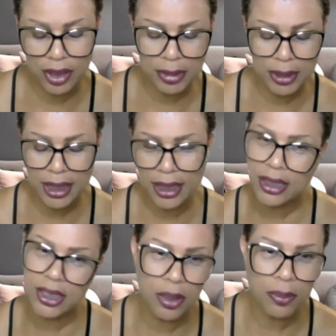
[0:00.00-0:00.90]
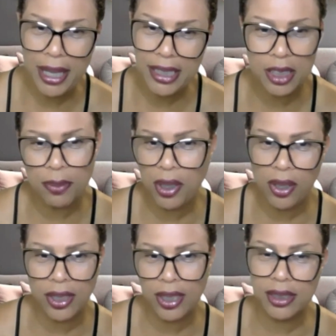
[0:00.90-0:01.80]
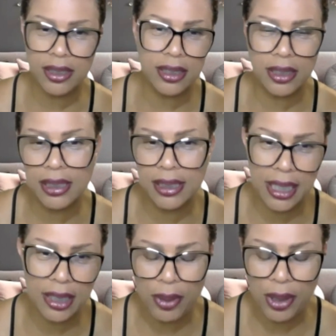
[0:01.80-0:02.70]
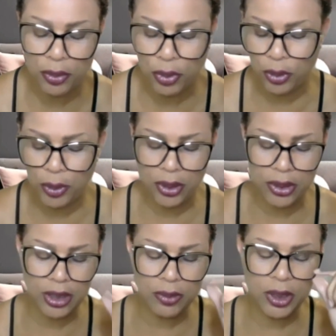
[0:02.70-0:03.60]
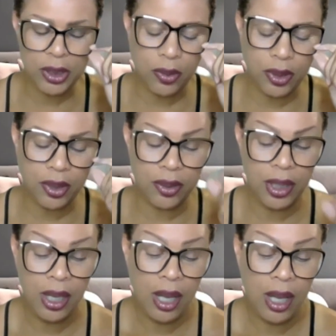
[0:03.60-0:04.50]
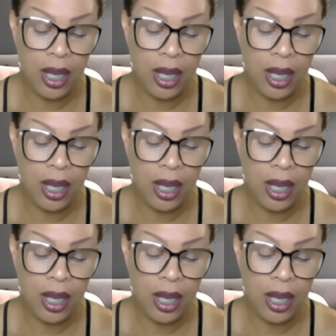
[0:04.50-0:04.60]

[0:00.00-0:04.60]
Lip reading: You know what I'm saying? Get to your basketball and date around the room, girl. See what's going on.